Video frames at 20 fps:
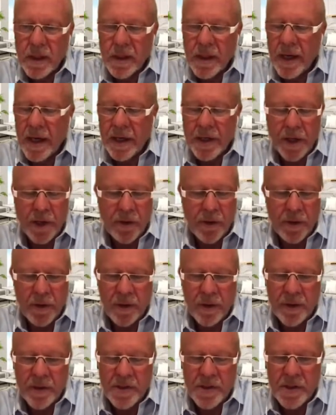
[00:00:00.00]
Yeah, you know the,
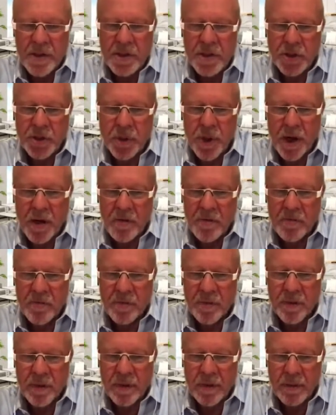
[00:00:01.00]
this issue of
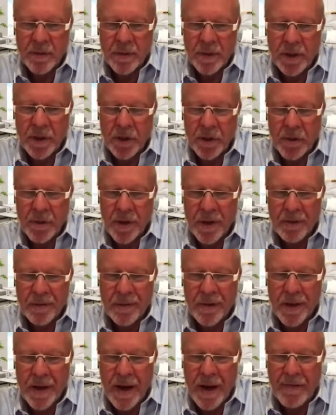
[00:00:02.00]
the, you know that
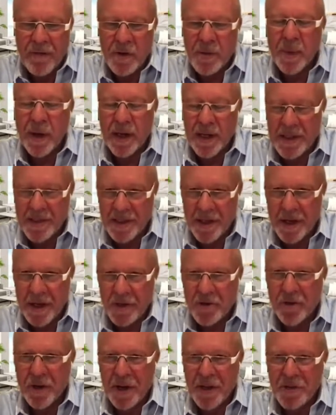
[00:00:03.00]
that everybody's got to
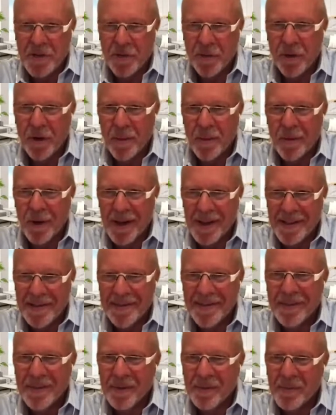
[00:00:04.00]
transform,
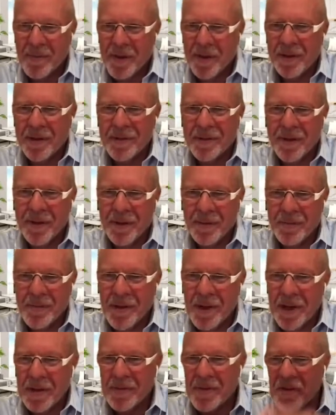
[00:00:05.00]
right? The the, the
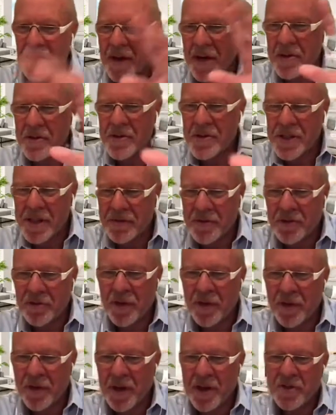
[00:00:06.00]
the the vendors have to
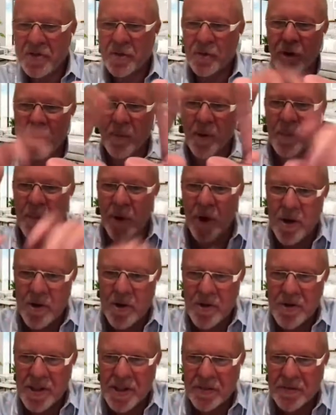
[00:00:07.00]
transform, the
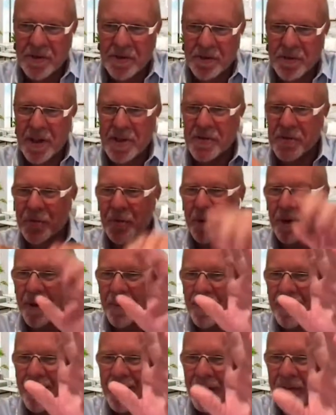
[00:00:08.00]
partners have to
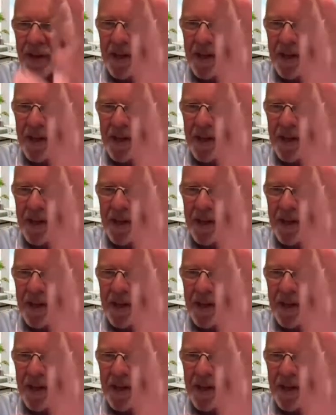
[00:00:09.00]
transform,